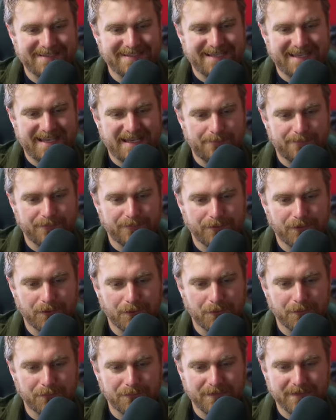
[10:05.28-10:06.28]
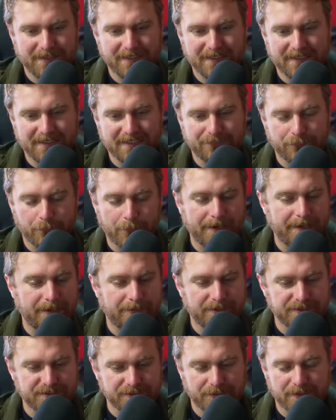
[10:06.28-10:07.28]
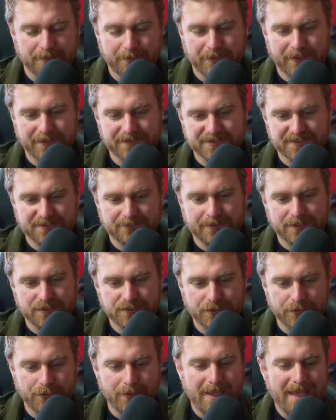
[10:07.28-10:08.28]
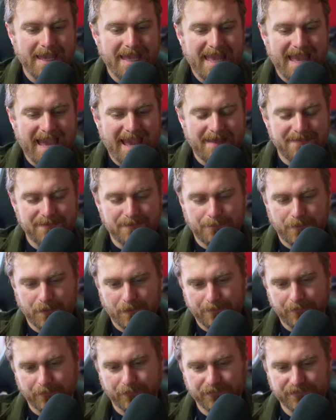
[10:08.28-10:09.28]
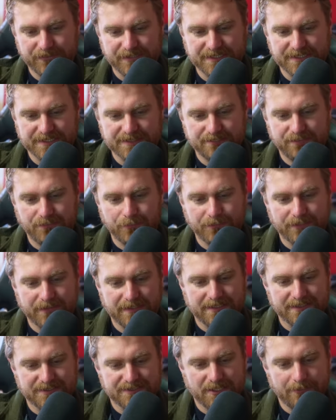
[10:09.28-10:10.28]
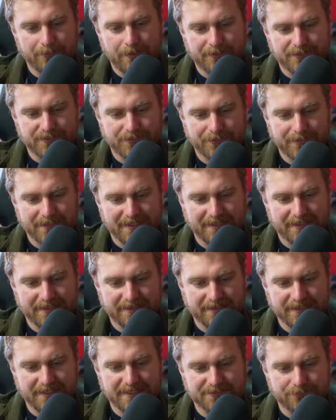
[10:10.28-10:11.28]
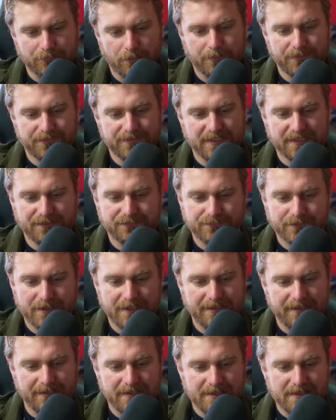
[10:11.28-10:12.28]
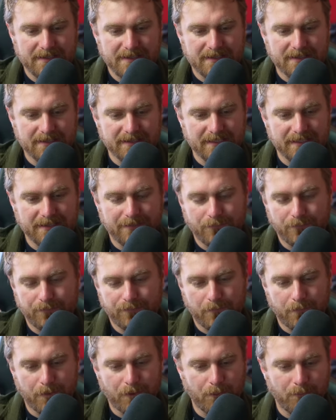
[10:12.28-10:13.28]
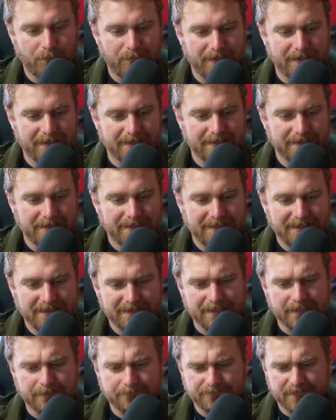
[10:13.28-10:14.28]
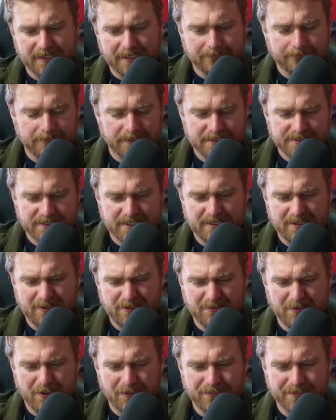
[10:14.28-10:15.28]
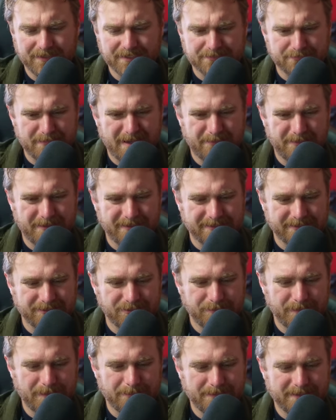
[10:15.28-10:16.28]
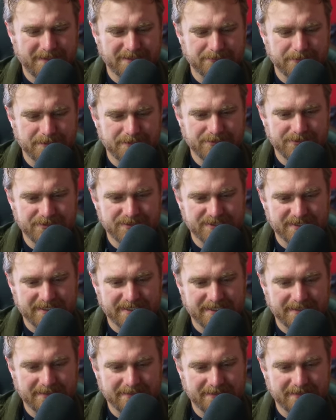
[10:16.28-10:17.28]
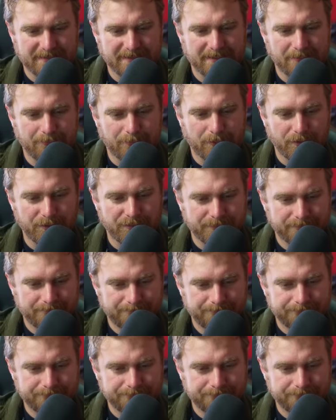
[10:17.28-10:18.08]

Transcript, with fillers: the capital of Kiev. Red areas occupied since 22, and the purple since 14. So where we're talking is Robertini Front near Verbove here. Now, we're just going to go over this map a little bit because we do see there was